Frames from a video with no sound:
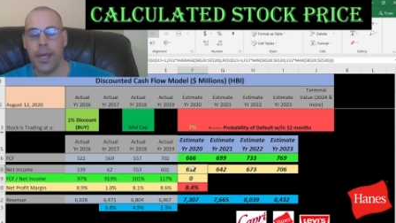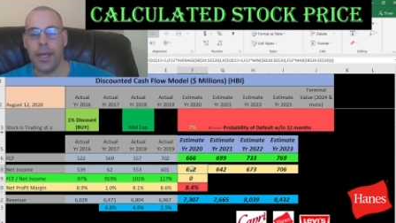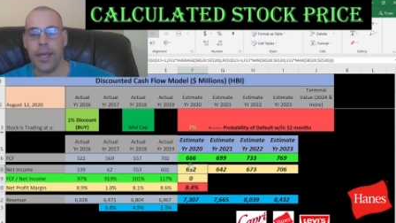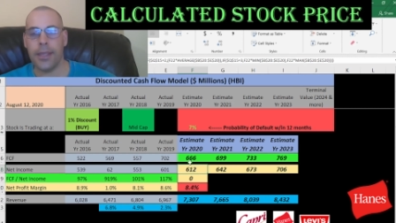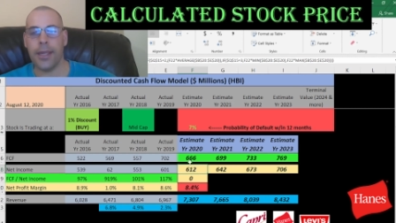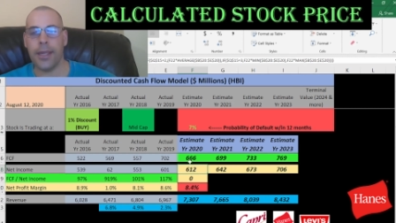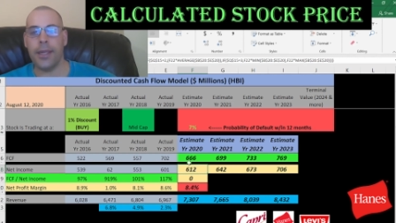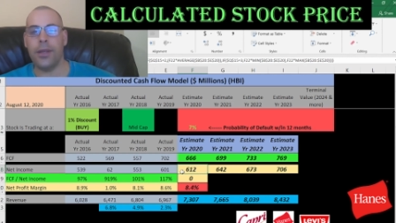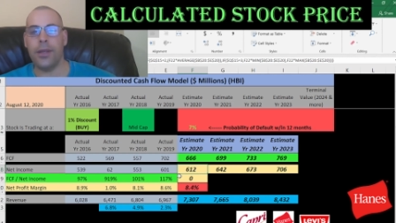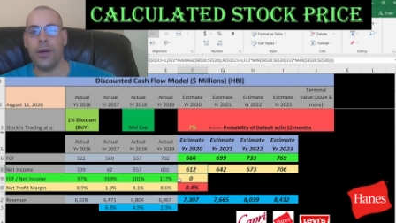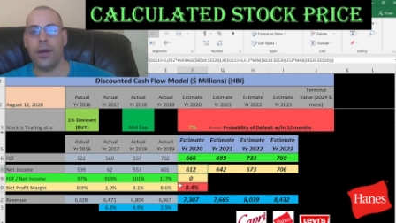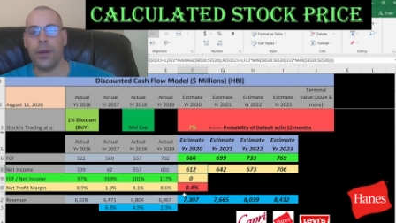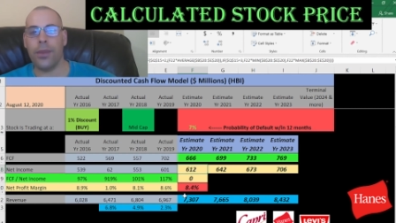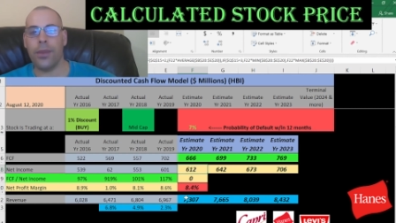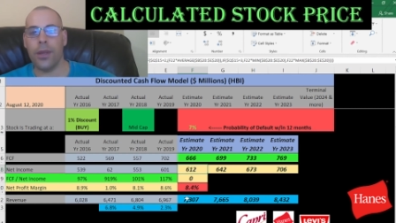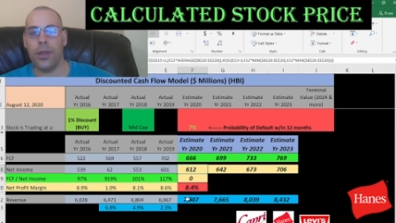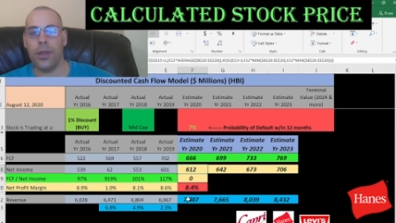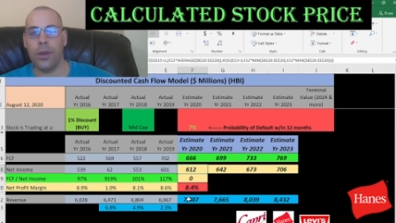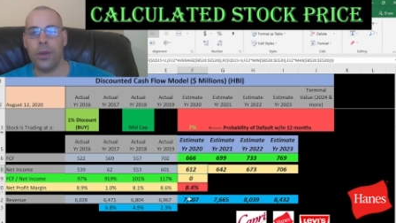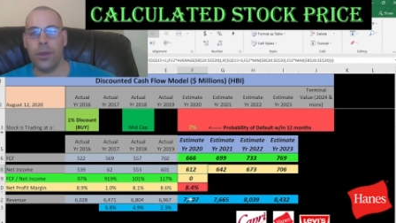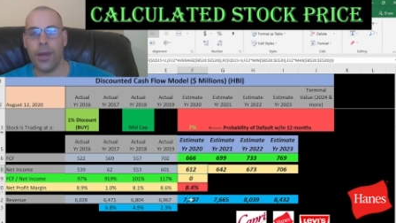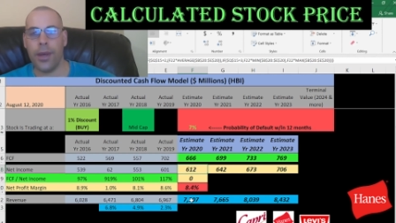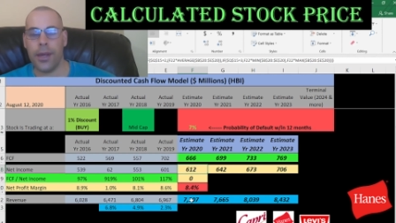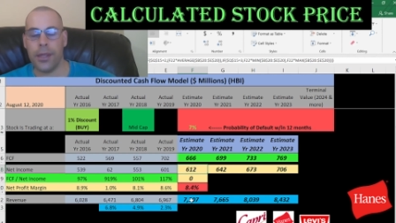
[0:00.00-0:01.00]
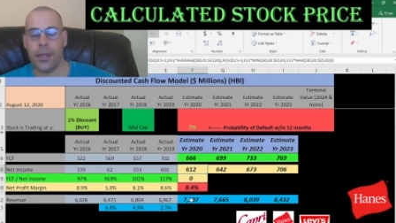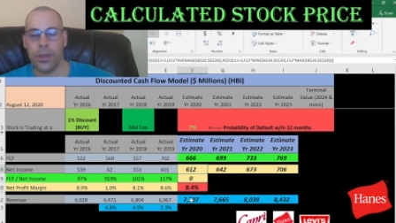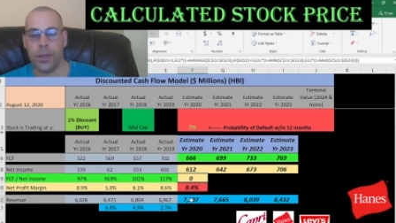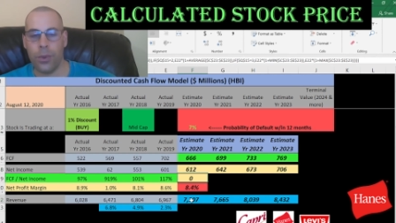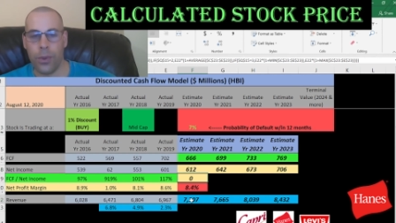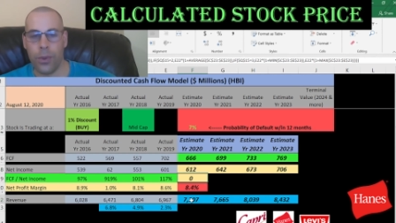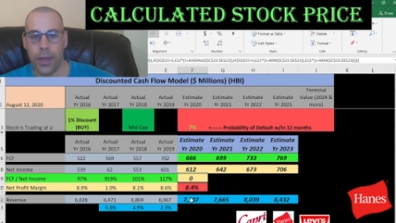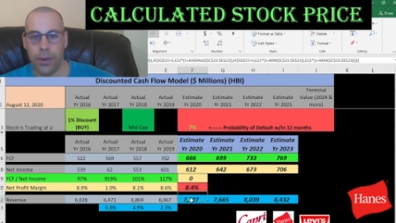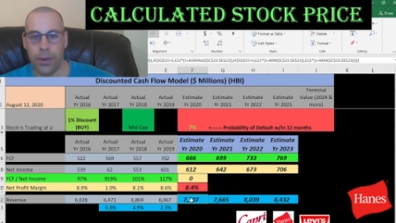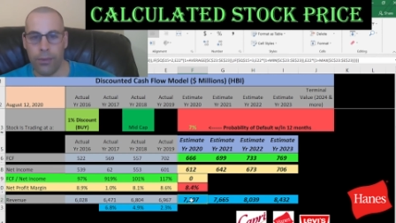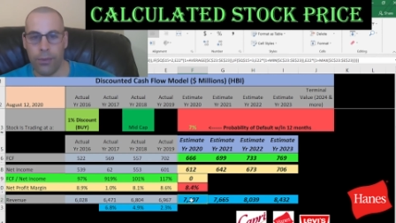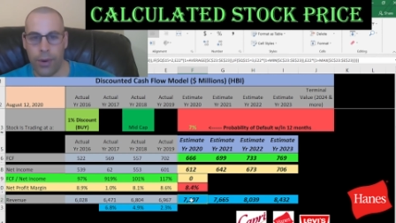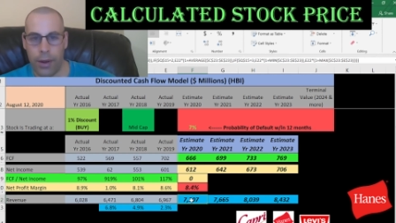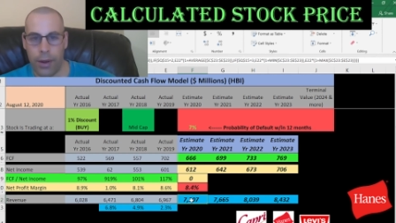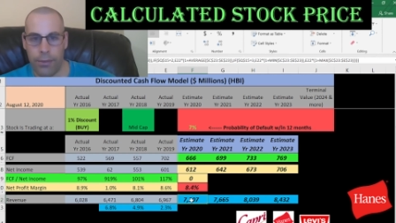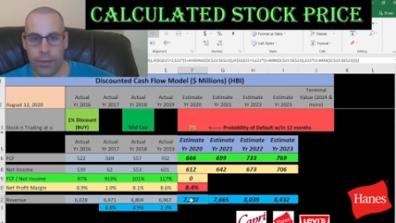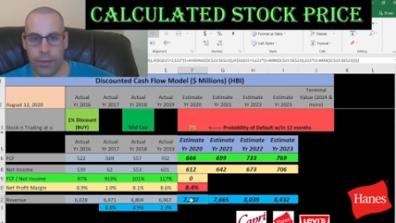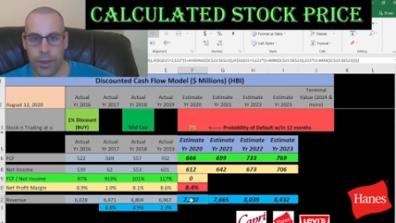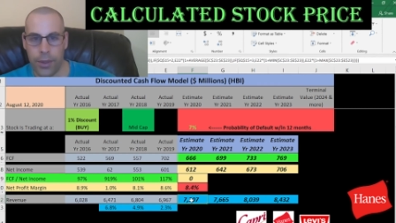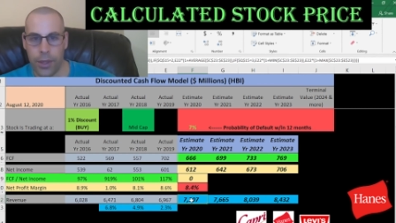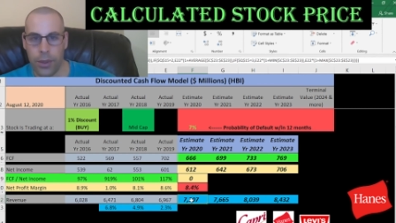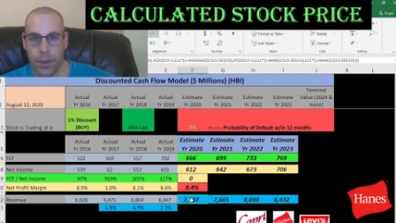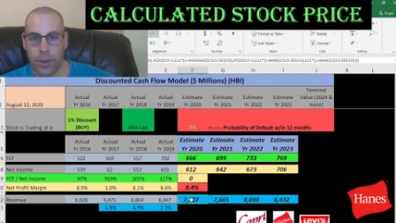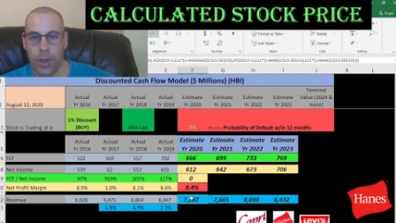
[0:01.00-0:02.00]
is I took the two thousand twenty
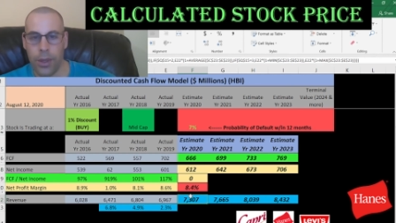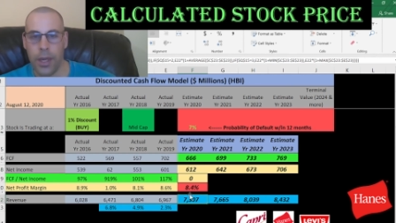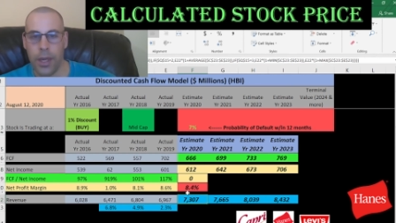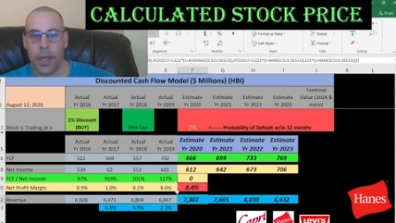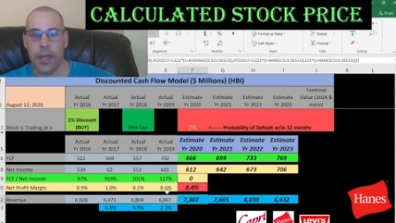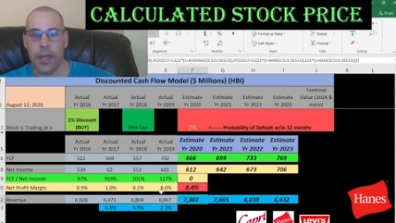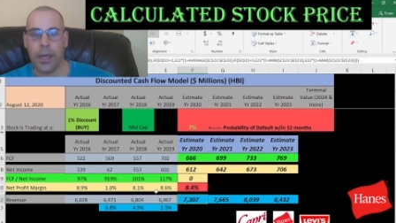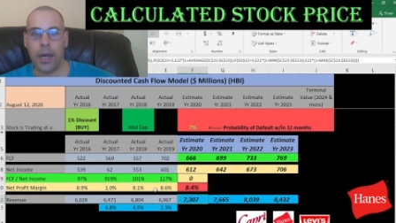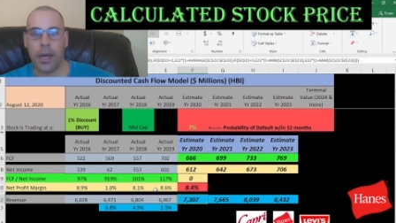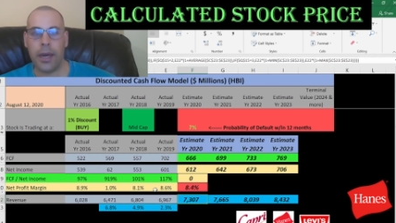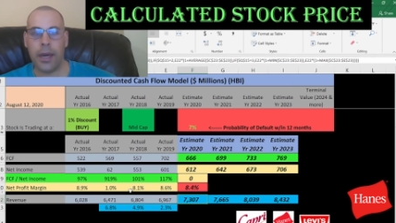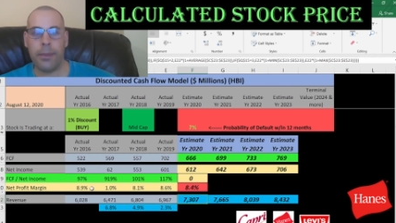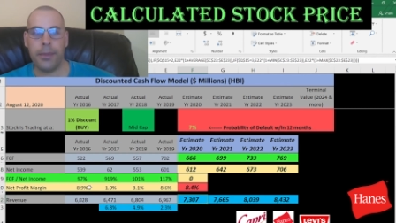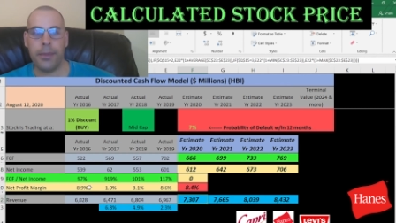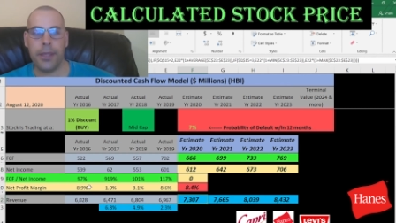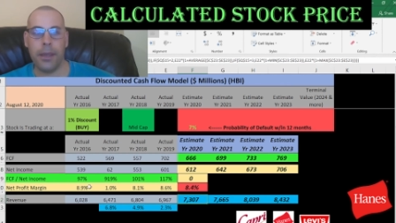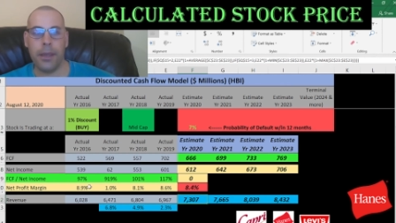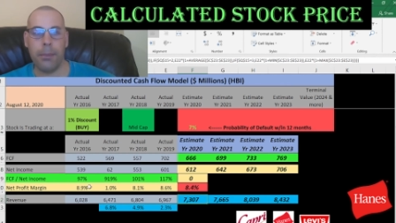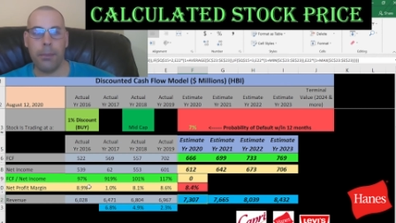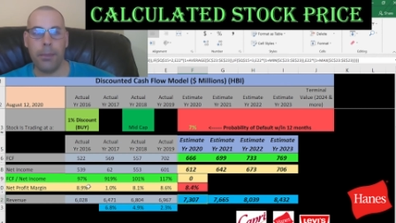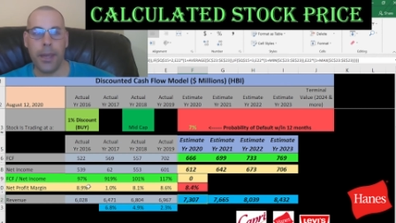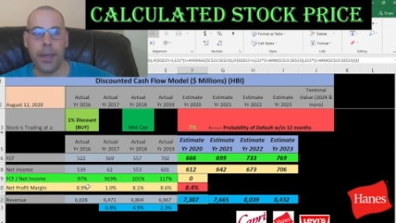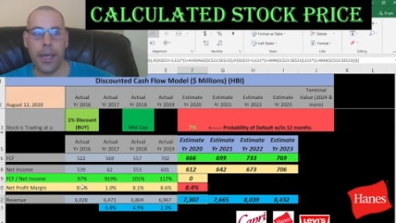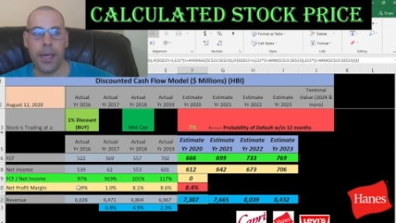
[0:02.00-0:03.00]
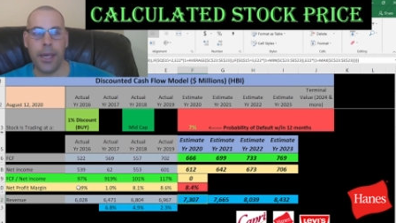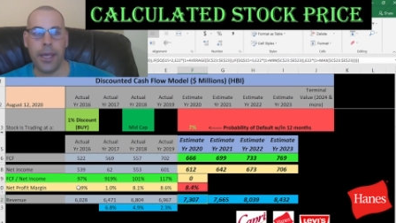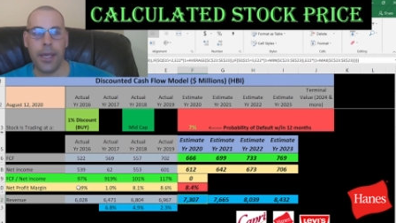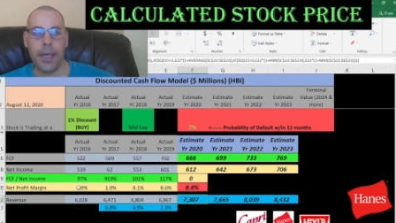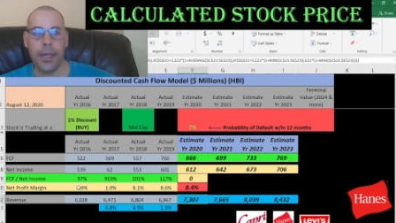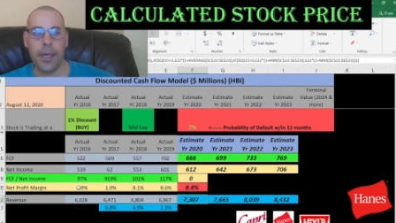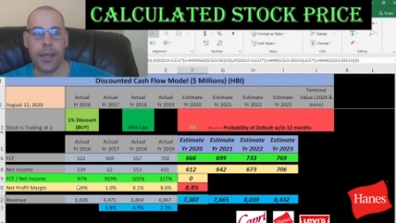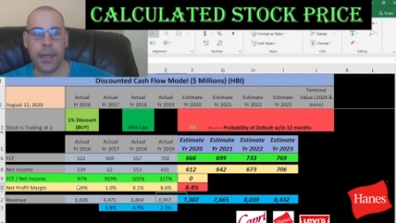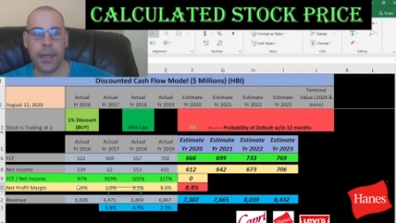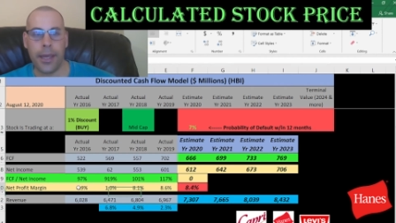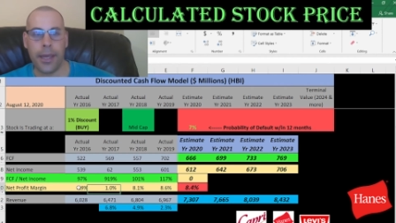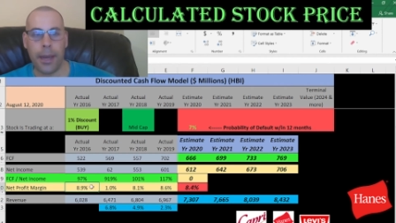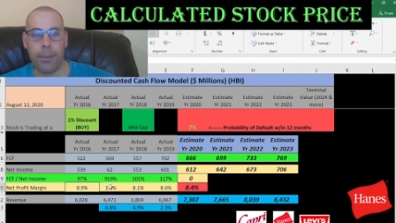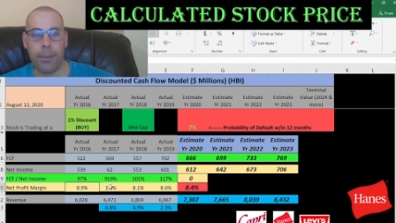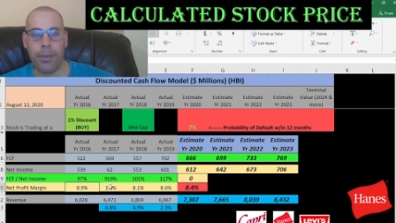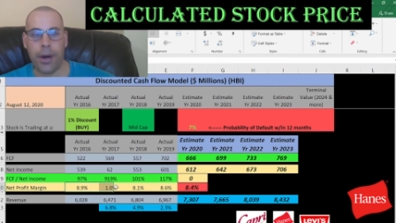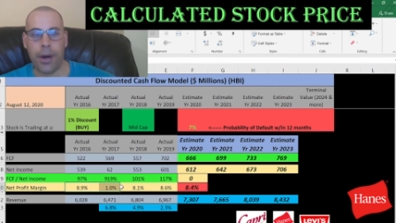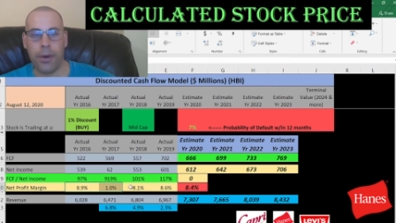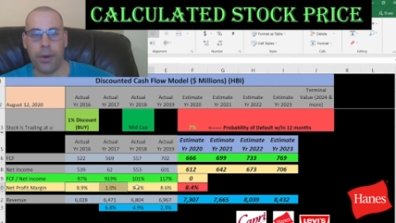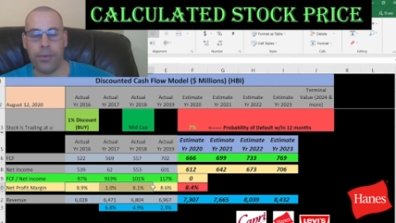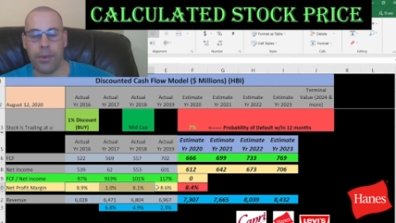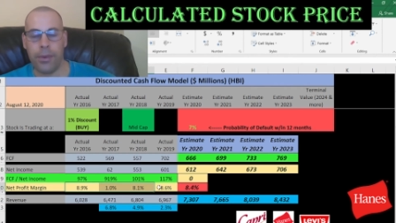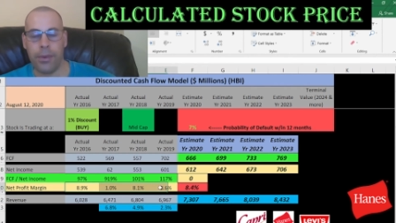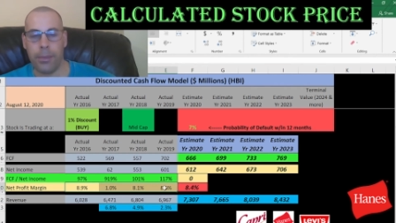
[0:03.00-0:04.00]
revenue times the median net
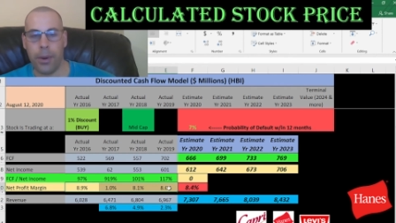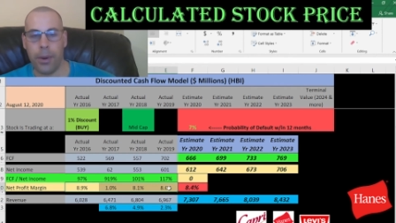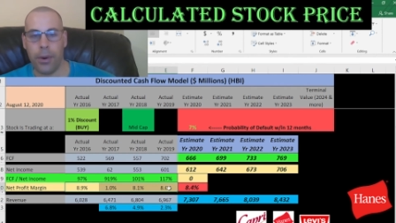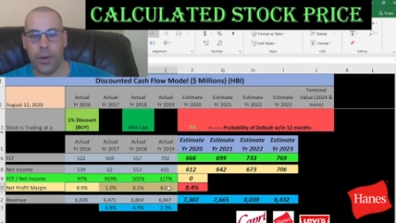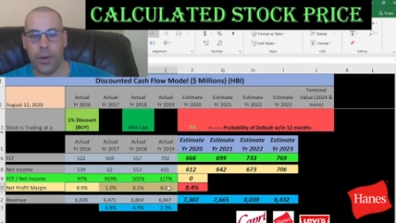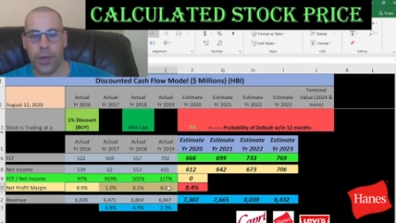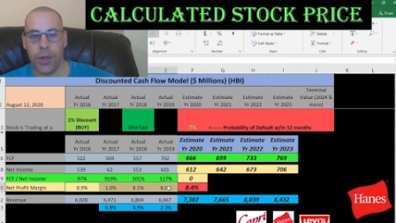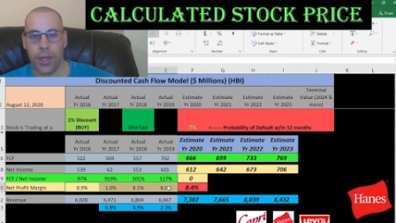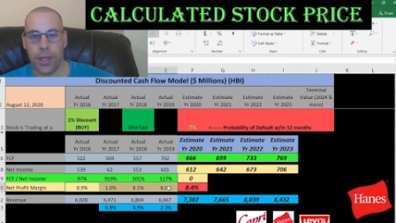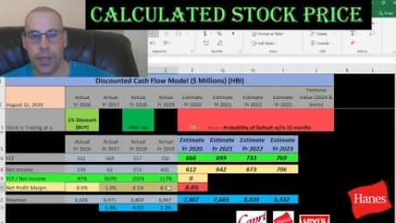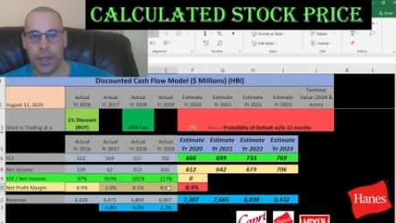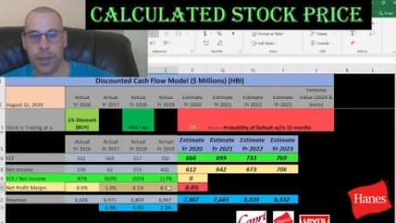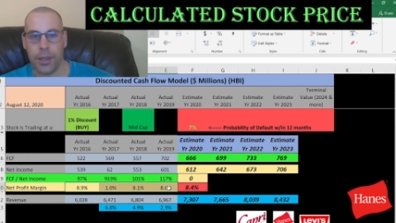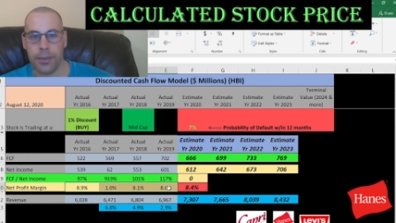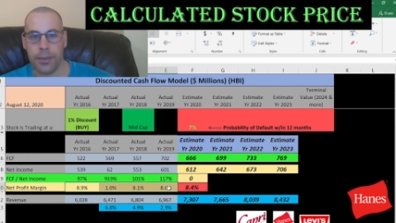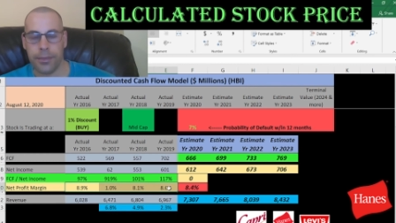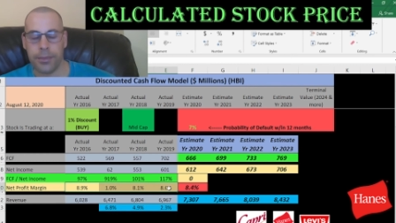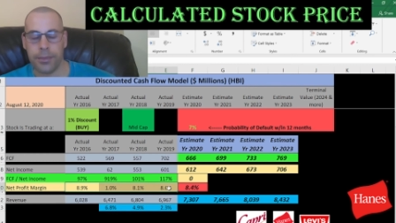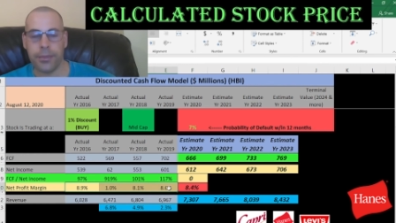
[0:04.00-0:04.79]
profit margin.